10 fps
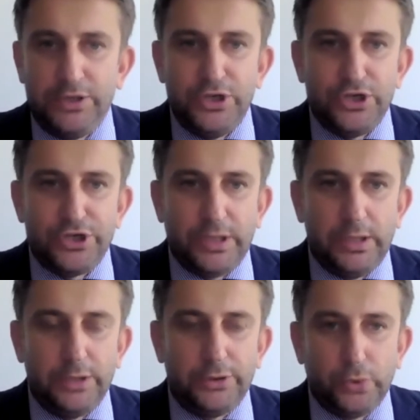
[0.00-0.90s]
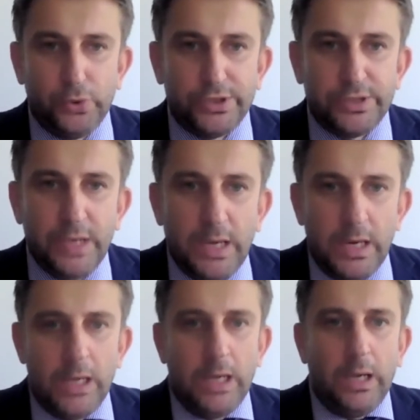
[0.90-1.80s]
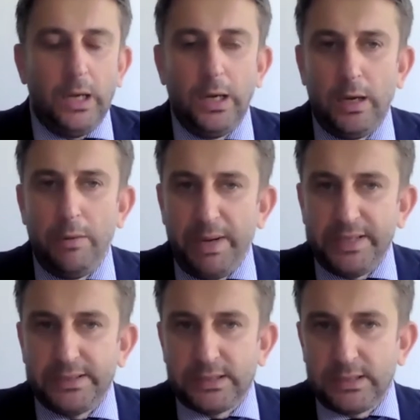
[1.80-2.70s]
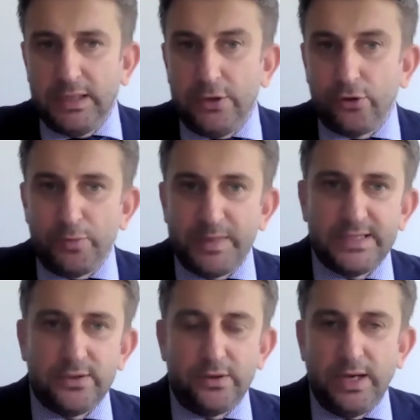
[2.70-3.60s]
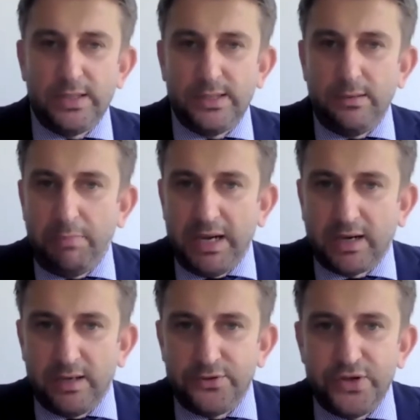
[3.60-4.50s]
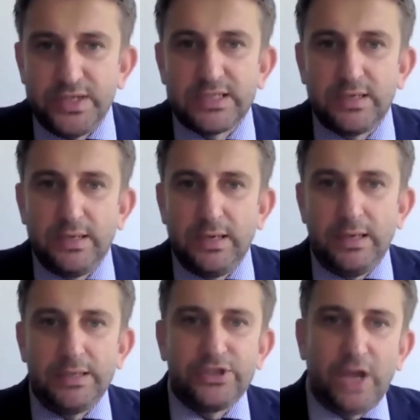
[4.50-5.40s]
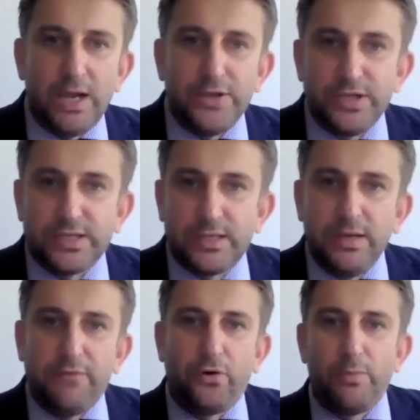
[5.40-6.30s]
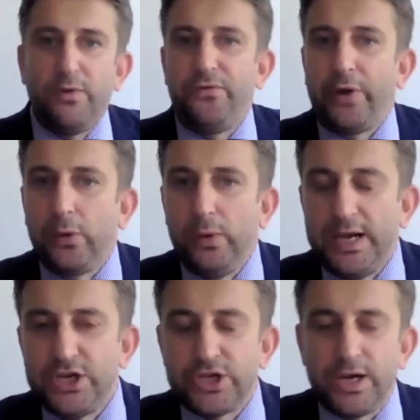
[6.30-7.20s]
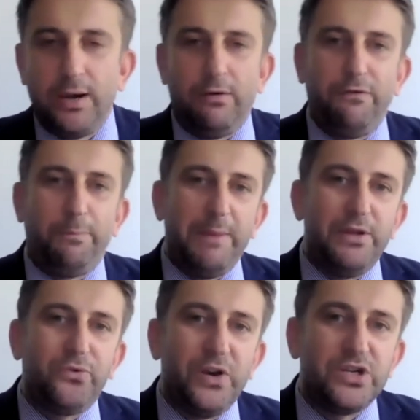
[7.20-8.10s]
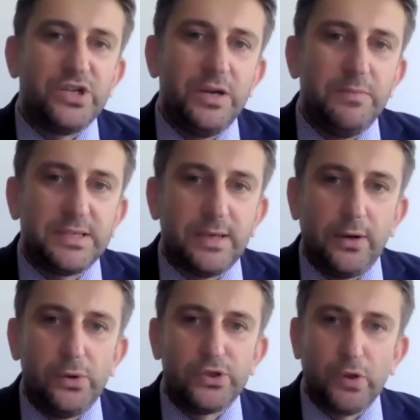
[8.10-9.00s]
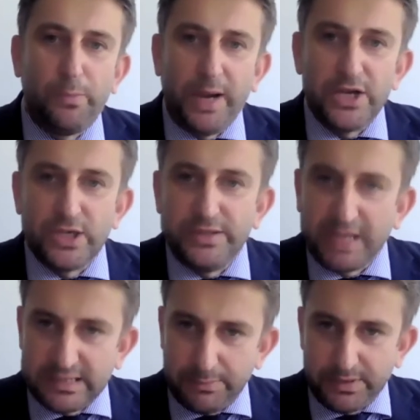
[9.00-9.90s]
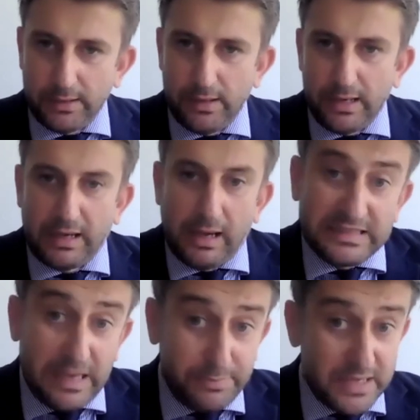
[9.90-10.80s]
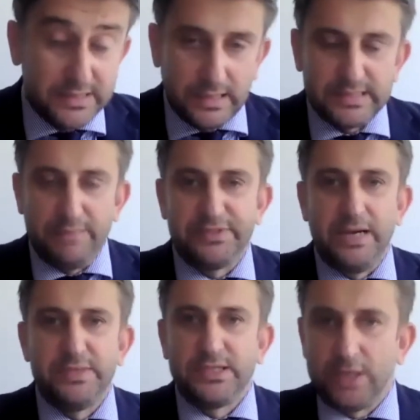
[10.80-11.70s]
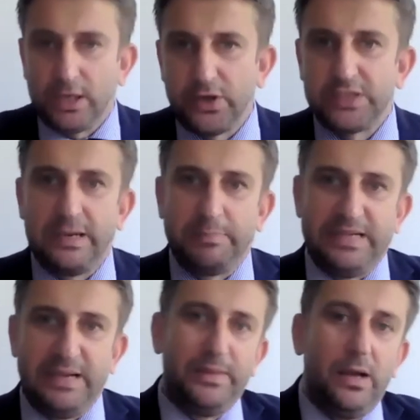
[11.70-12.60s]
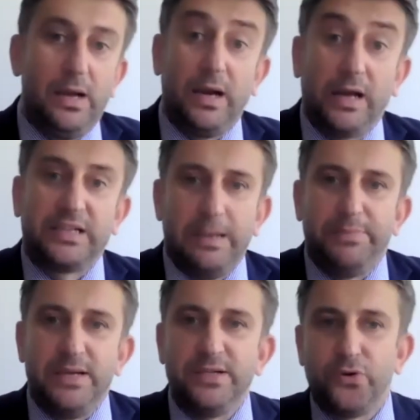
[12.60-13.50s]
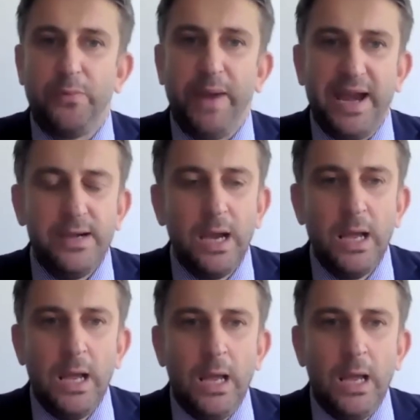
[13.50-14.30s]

digital tools. But in North Macedonia, as in many countries, challenges in the form of regulation of payment regimes and also patient acceptance and sometimes doctors acceptance remain.